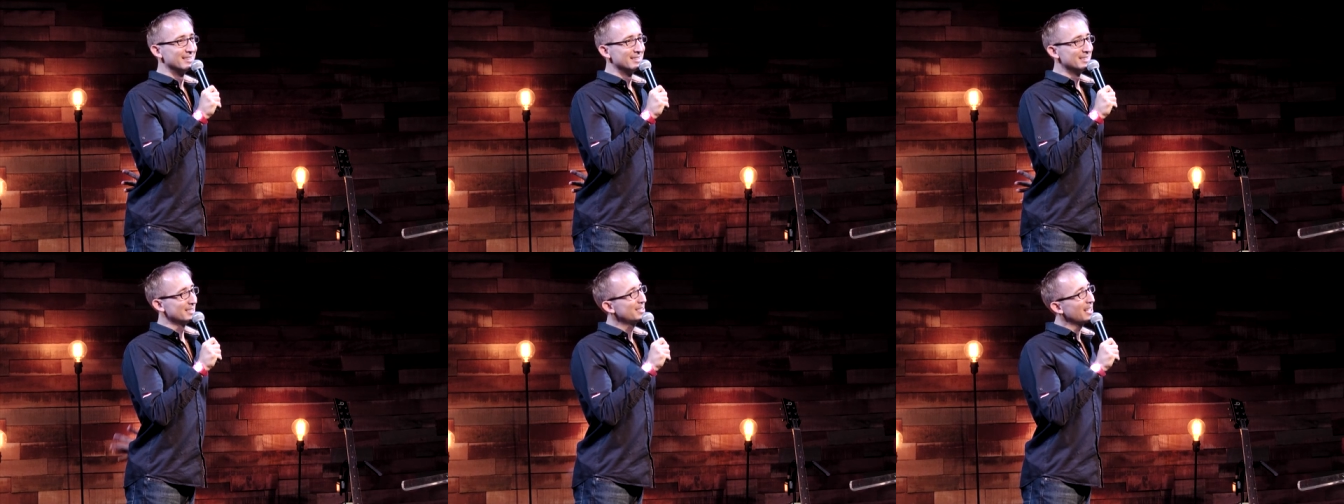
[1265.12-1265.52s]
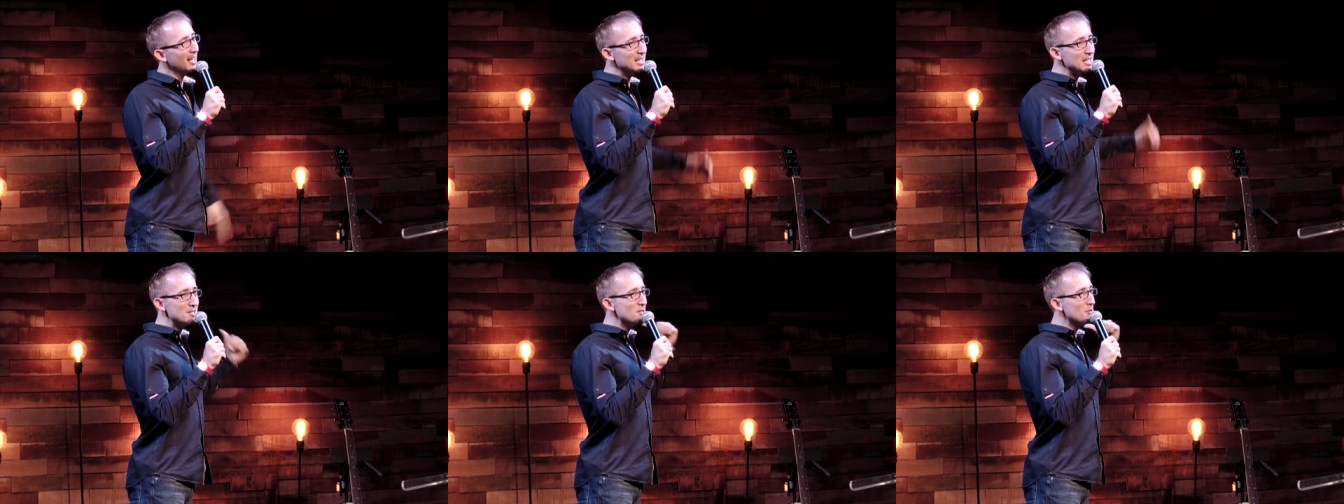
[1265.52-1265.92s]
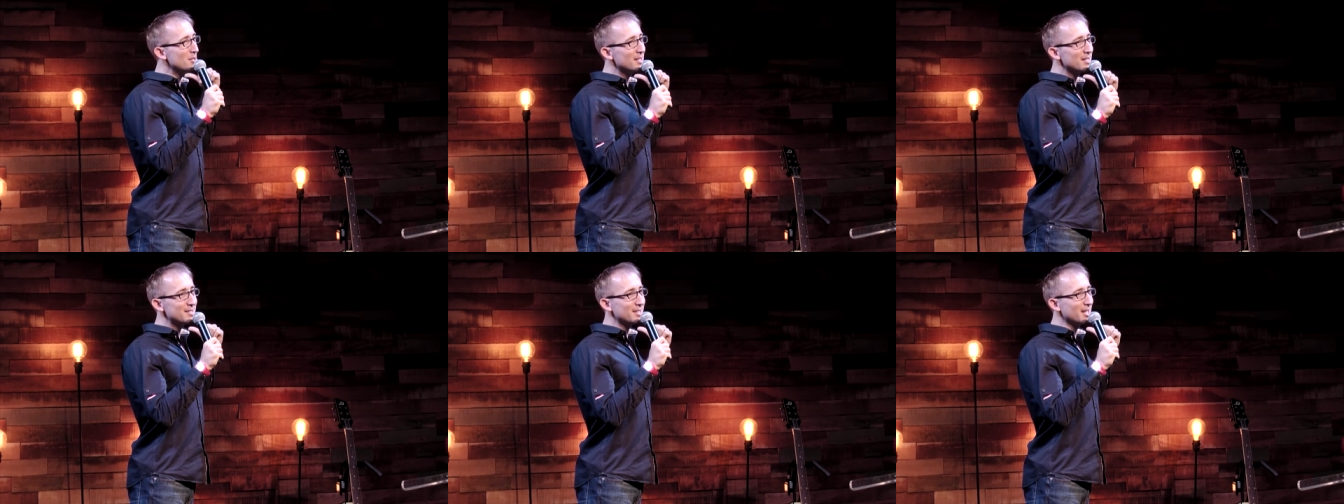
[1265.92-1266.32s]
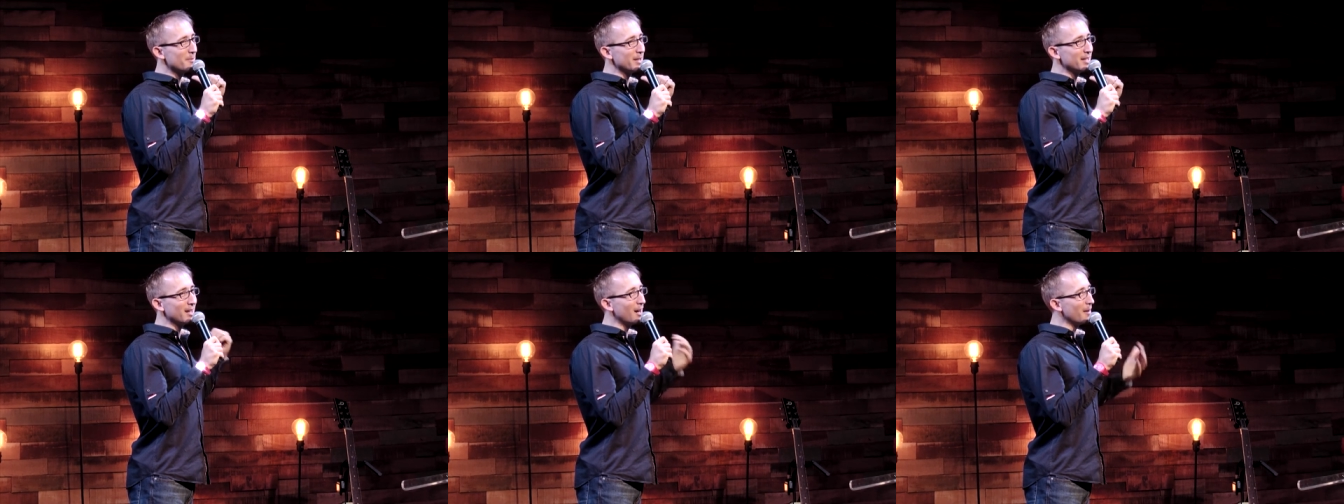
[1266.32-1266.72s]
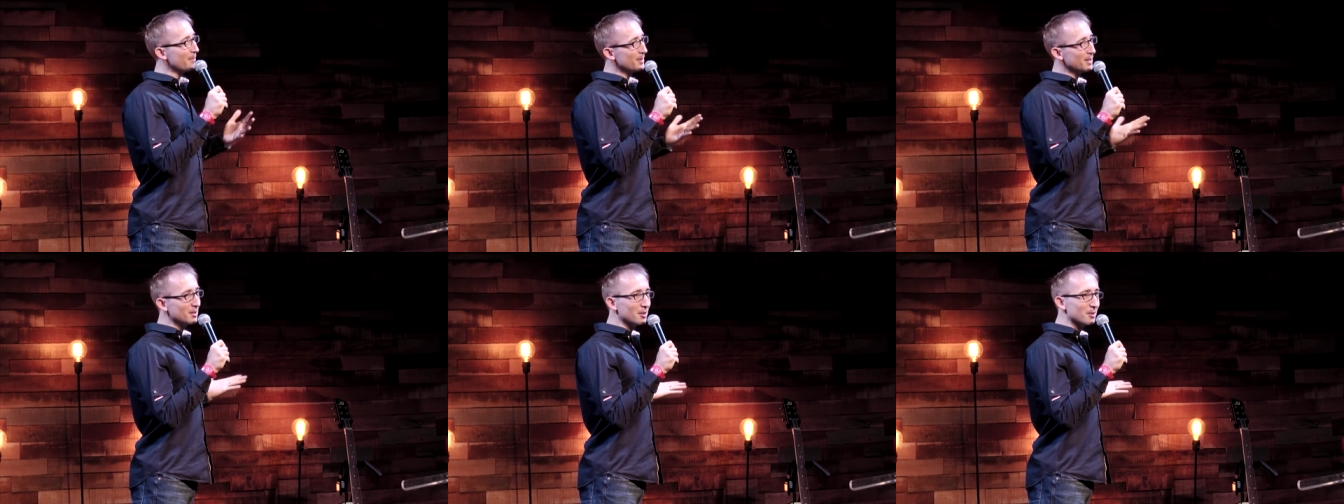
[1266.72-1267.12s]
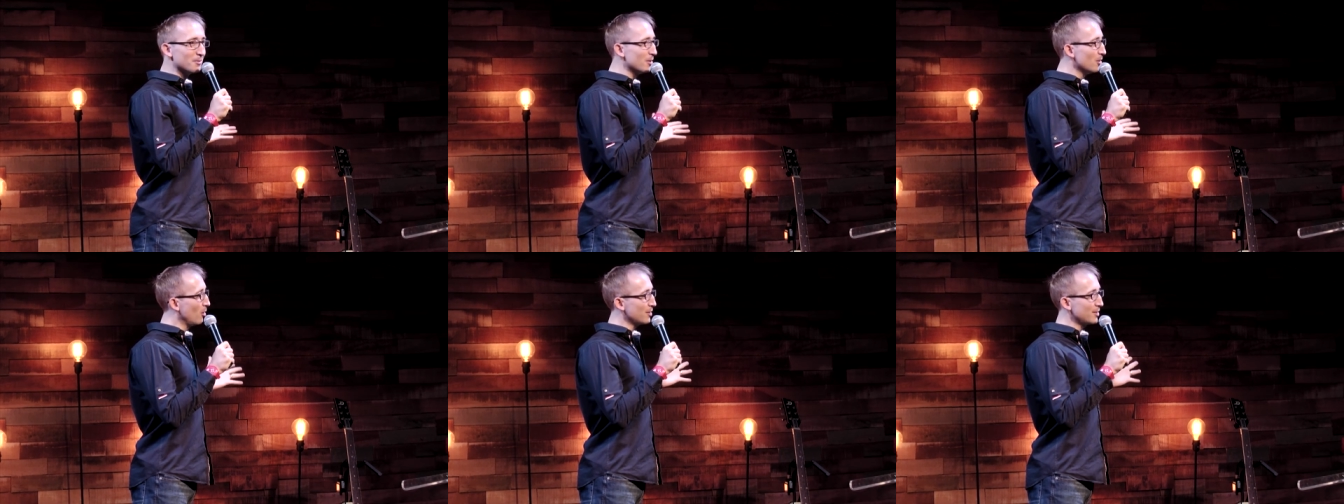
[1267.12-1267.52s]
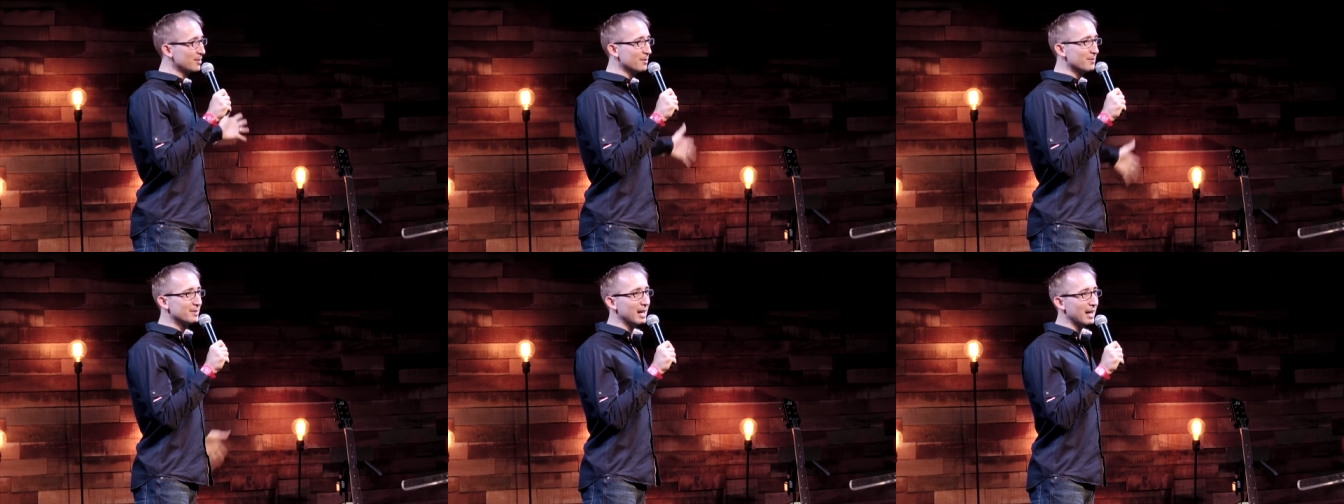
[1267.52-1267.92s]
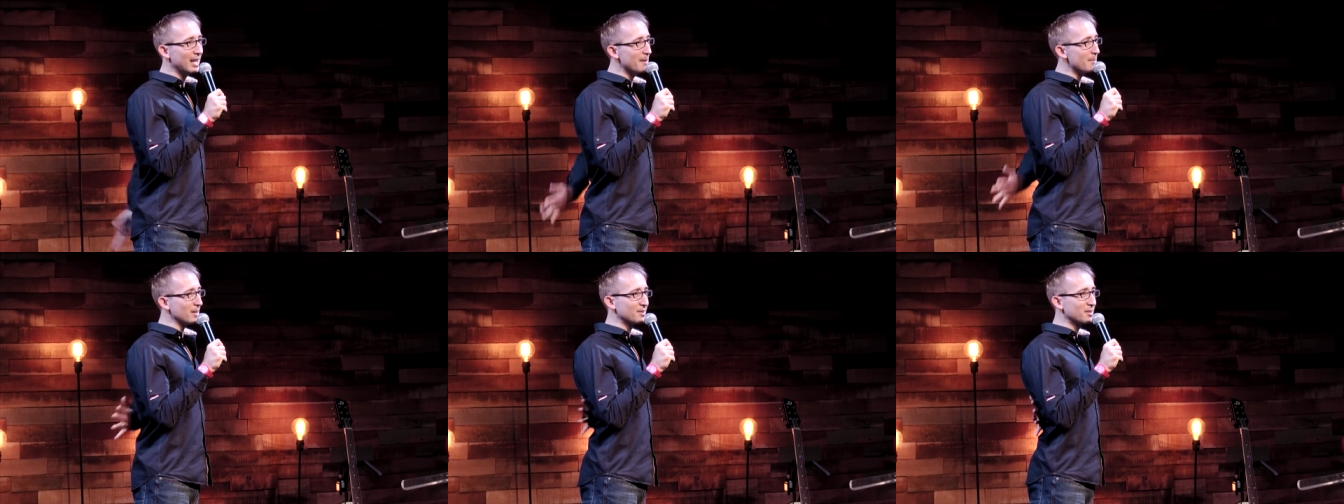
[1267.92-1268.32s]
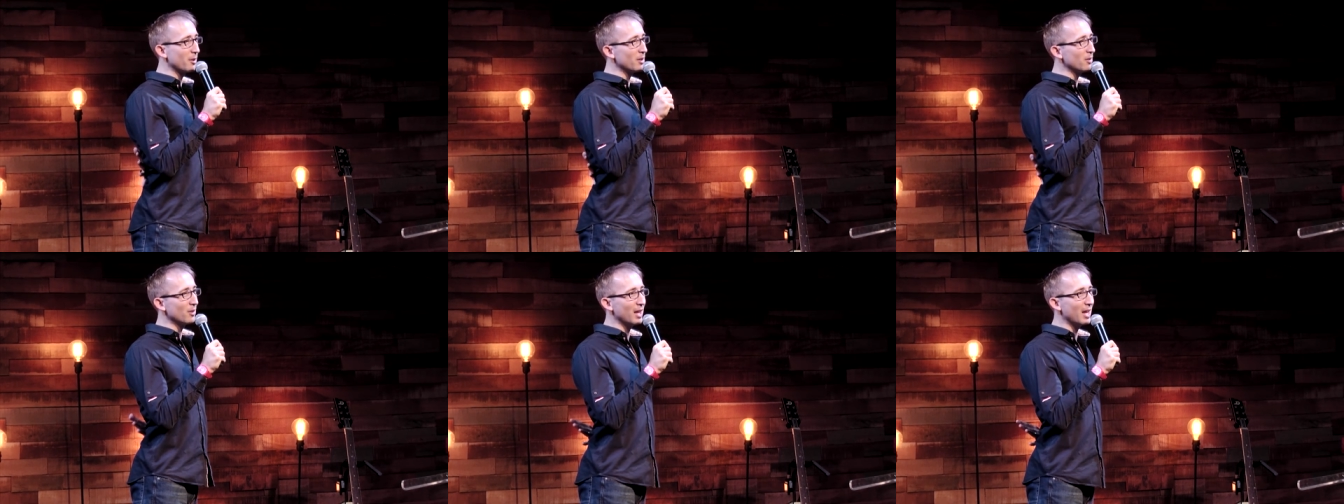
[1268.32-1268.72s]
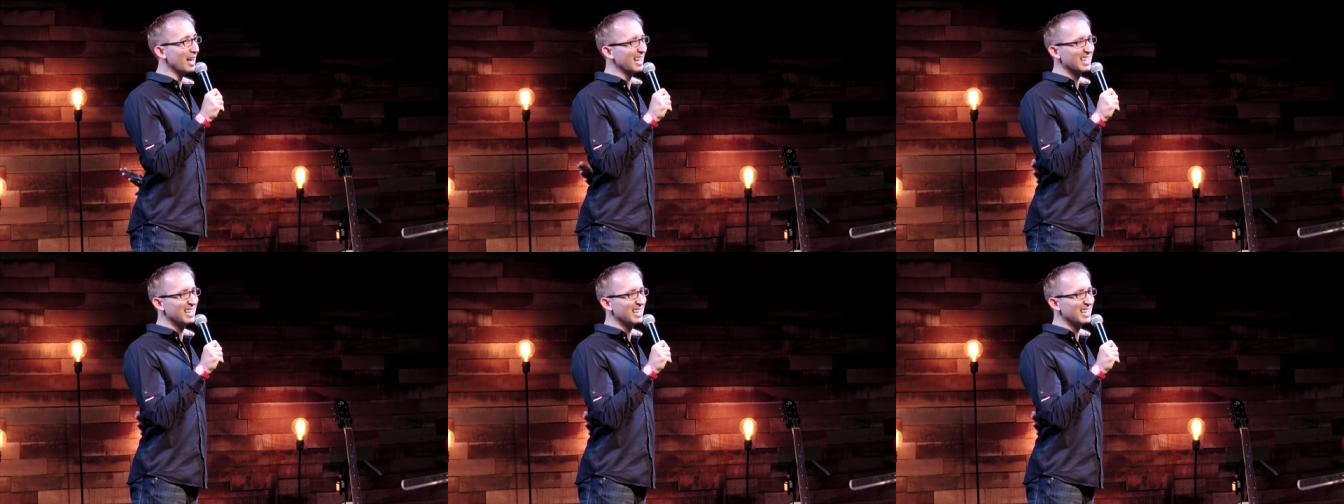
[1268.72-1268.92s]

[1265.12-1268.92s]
Chinese New Year's coming up. You know, lots of dynamics going on there.